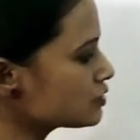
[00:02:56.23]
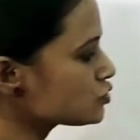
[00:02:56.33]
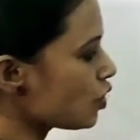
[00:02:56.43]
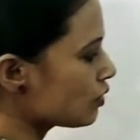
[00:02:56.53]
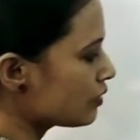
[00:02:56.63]
in
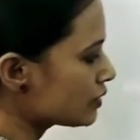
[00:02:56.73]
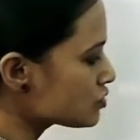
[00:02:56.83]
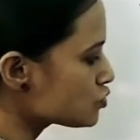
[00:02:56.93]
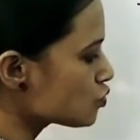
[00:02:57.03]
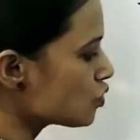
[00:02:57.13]
solving
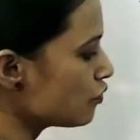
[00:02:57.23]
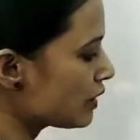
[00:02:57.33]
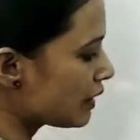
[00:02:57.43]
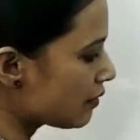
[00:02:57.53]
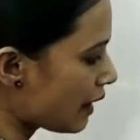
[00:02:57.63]
this root,
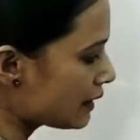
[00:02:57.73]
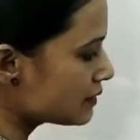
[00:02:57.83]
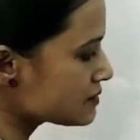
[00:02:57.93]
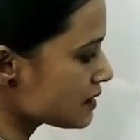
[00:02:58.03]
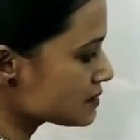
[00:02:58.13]
we can write
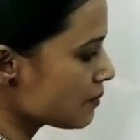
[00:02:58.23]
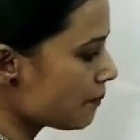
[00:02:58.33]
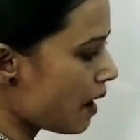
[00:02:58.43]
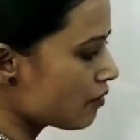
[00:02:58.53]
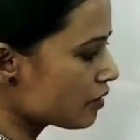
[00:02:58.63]
this as the
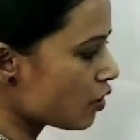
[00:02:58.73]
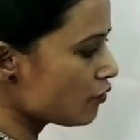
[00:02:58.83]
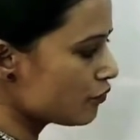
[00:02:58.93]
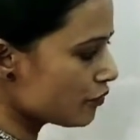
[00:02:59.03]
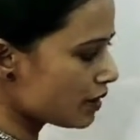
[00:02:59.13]
power
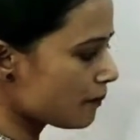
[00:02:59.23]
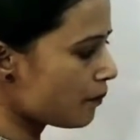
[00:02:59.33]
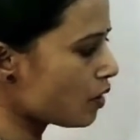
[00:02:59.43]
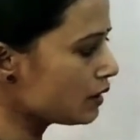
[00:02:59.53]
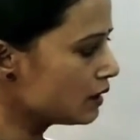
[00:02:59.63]
of 1
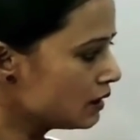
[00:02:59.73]
upon